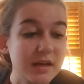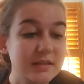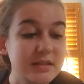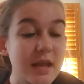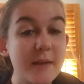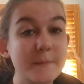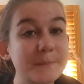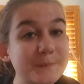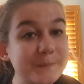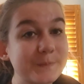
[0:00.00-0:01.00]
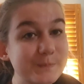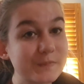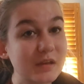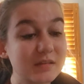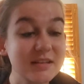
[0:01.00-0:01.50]
I'd say
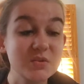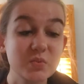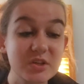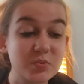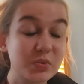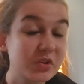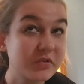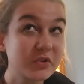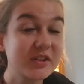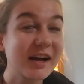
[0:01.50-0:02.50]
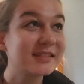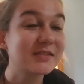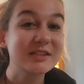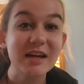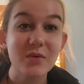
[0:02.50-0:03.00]
this was beautiful. I
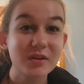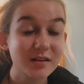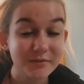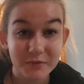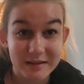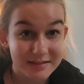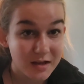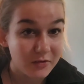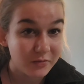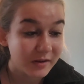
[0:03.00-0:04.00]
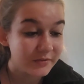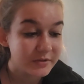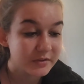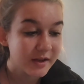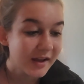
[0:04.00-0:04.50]
loved it. I wanted it for myself, but
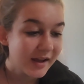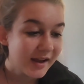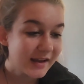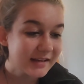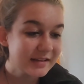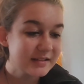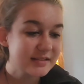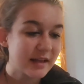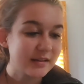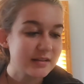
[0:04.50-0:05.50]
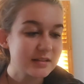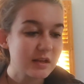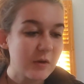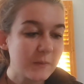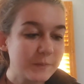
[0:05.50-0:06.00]
I needed to sell it.
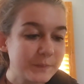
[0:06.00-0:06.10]
So